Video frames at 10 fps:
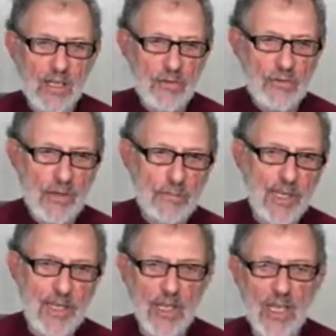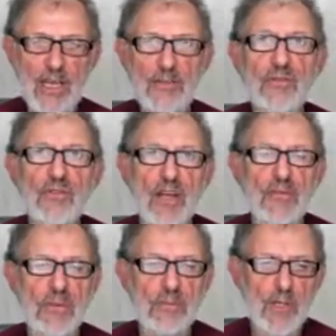so there'd be a lot of
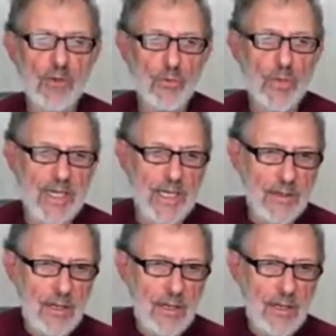stuff in between.